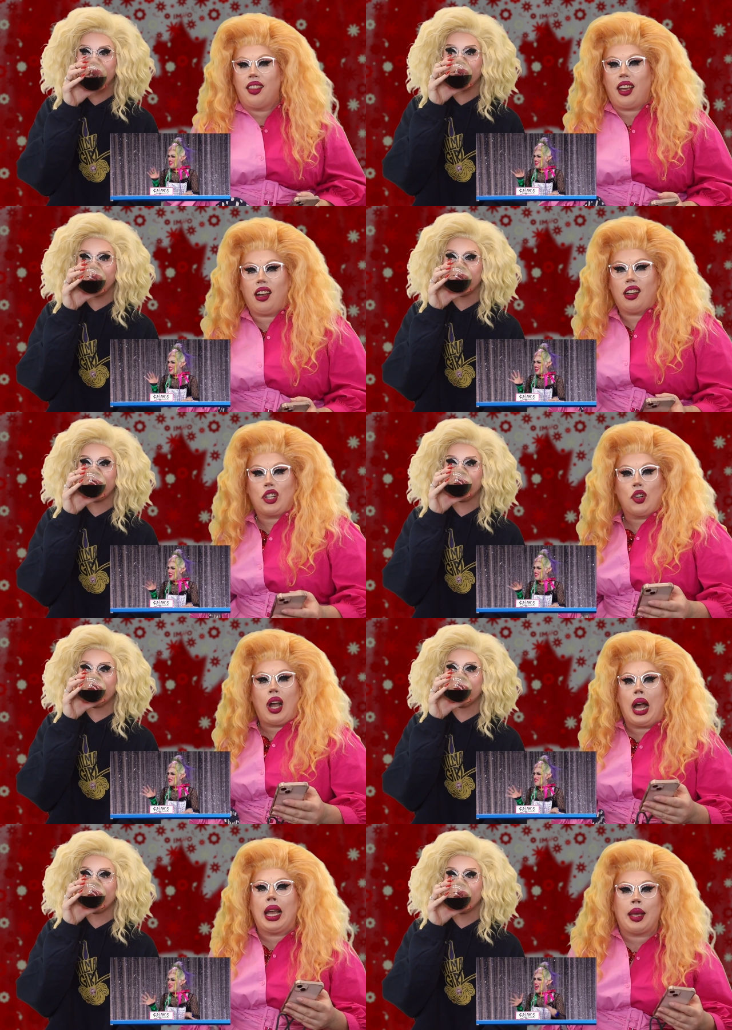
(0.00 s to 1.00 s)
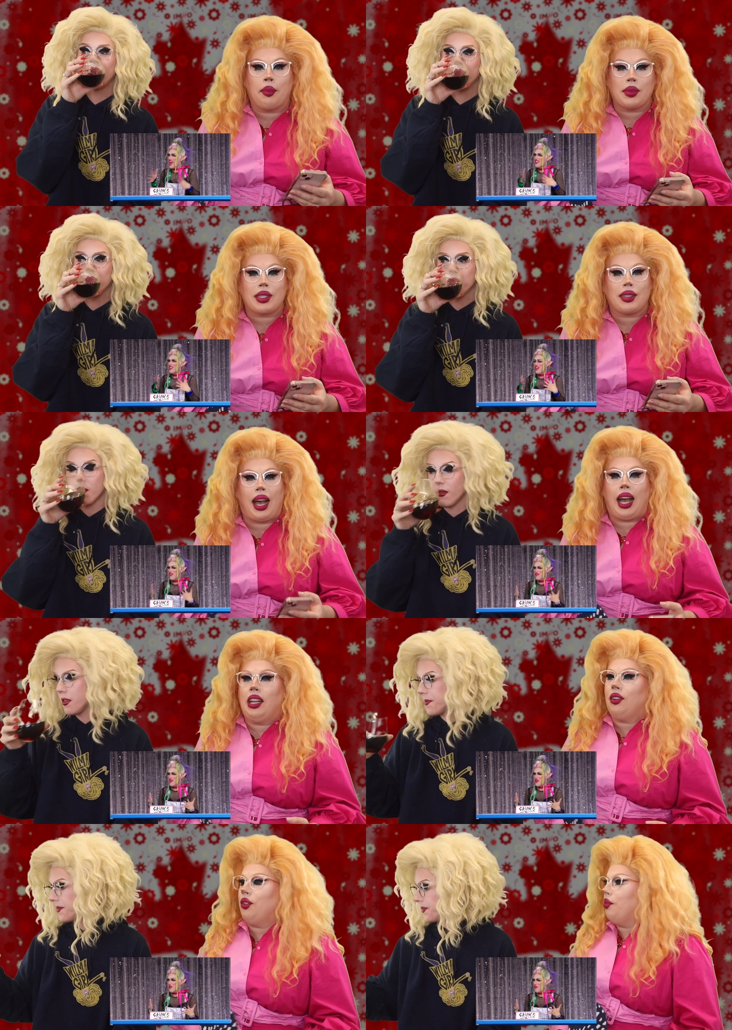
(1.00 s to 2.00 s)
Speaker 1: they are Grimes.
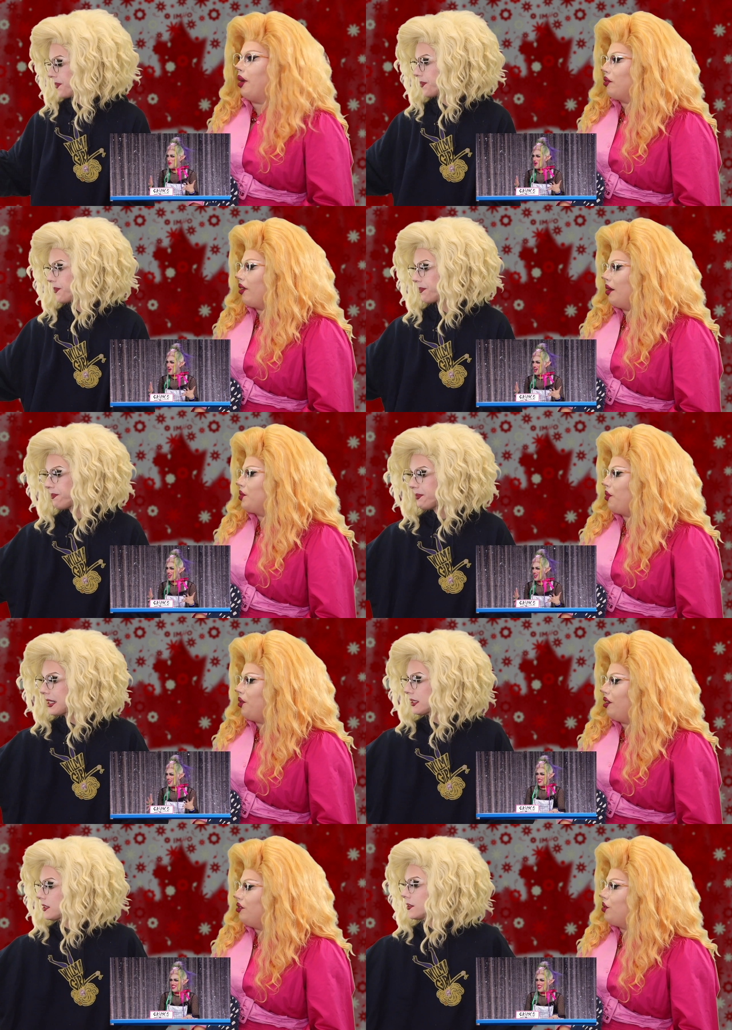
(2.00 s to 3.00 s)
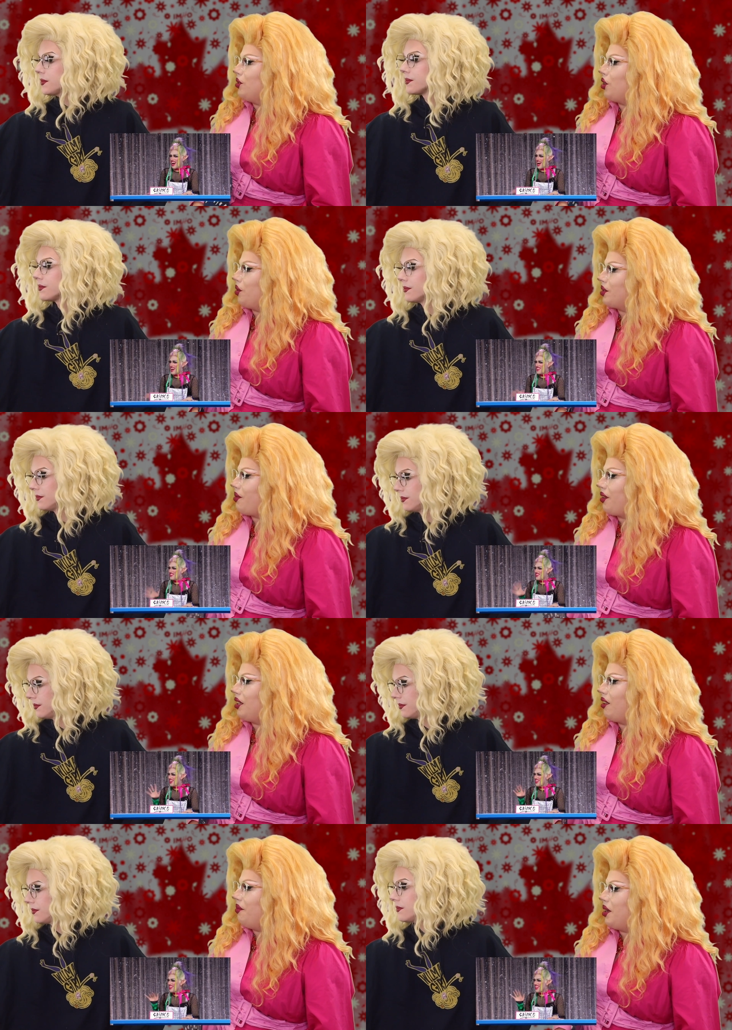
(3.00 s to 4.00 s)
I don't know about Grimes, but we all know the jokes
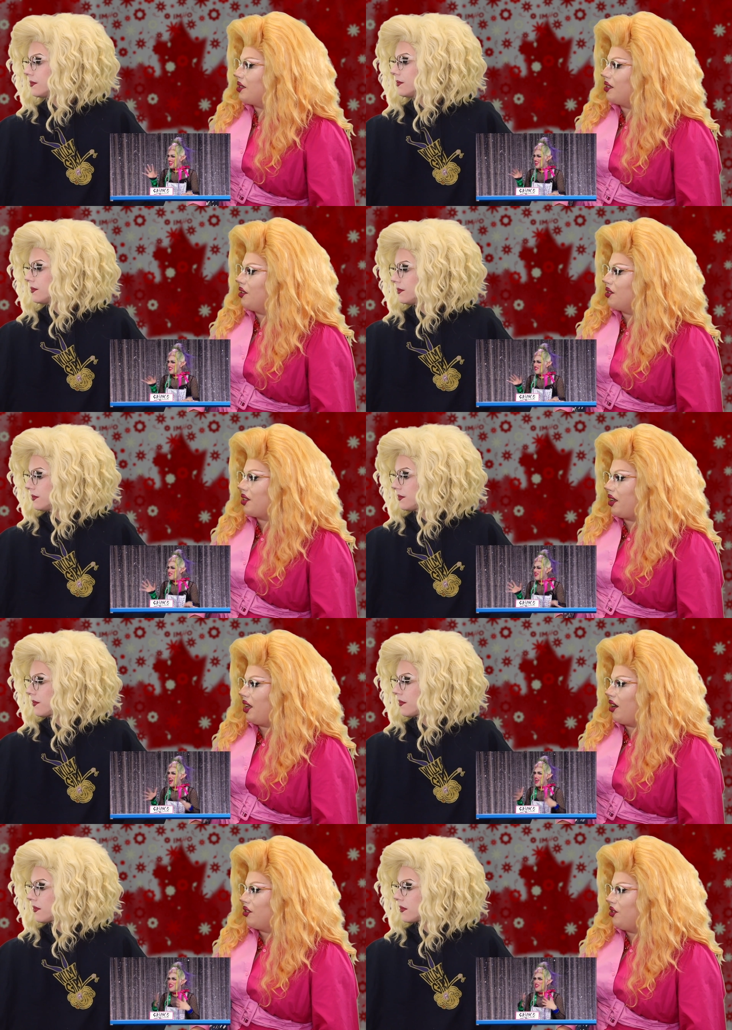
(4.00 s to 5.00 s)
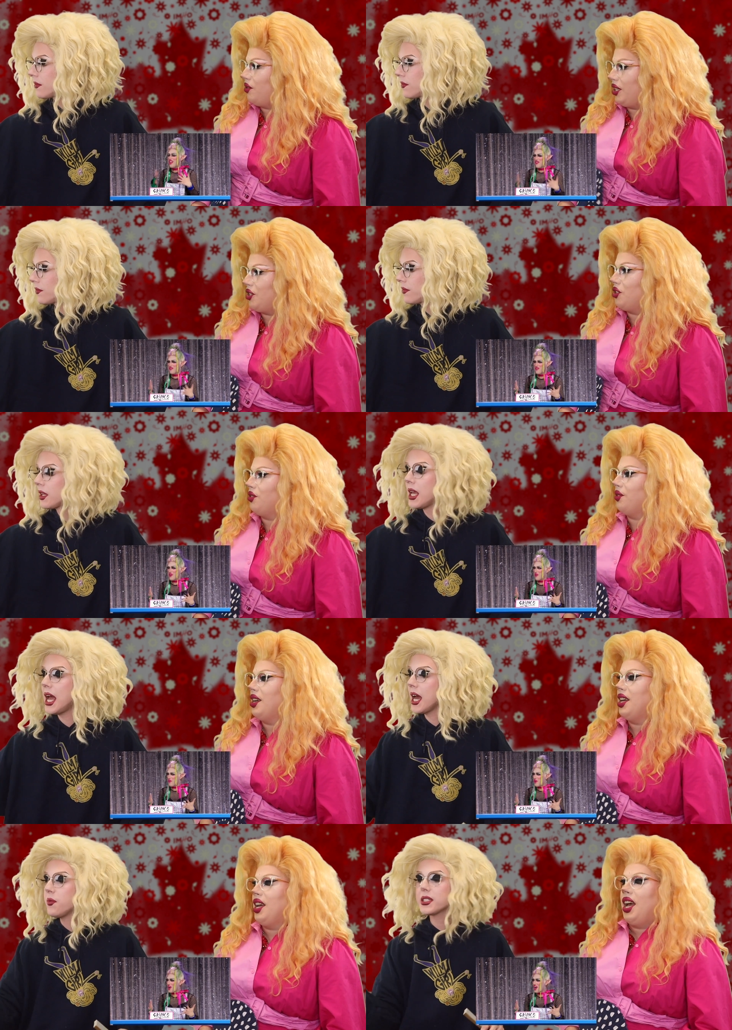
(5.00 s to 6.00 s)
about Elon Musk and their son R2D2.
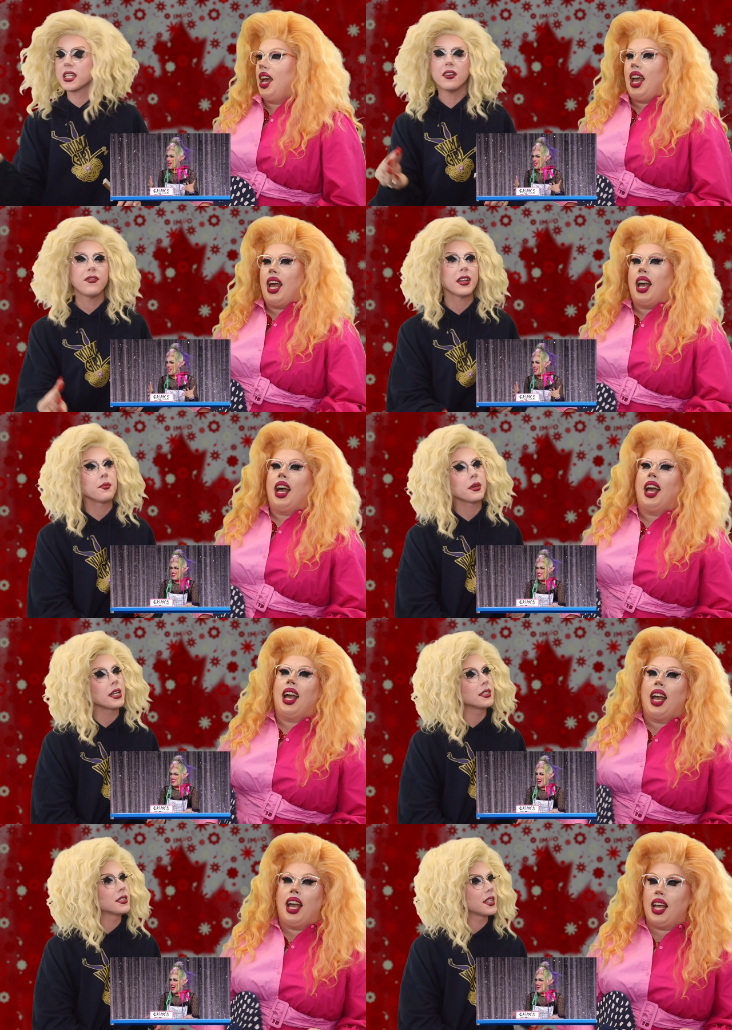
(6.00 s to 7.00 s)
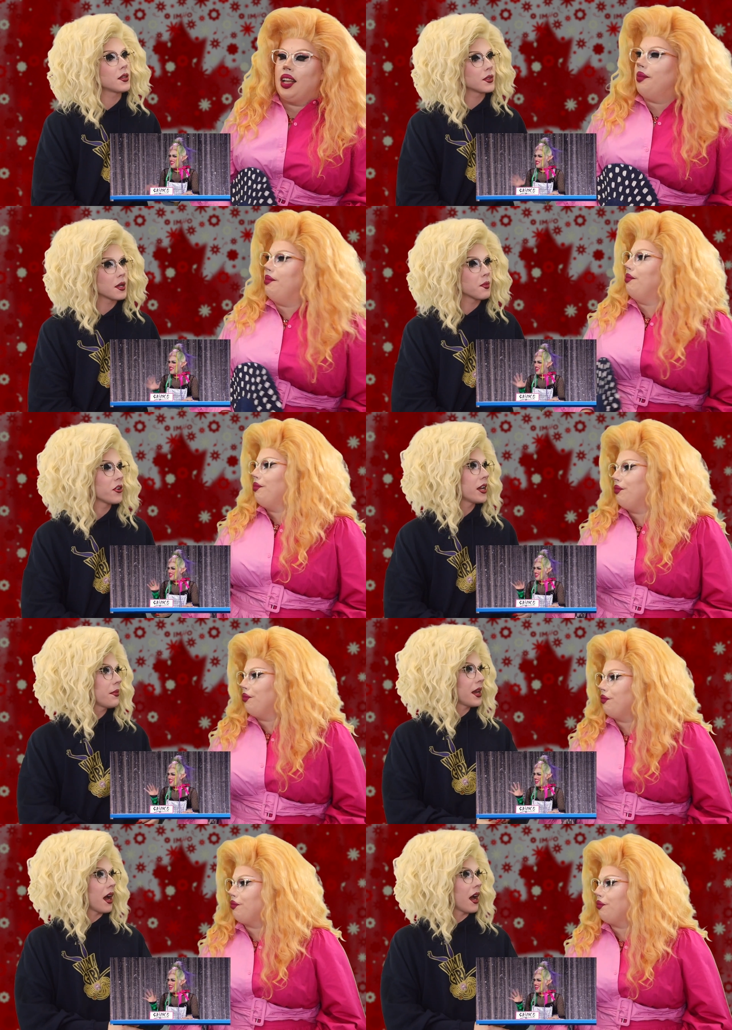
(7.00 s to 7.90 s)
Speaker 2: It was kind of funny because they're they're broken up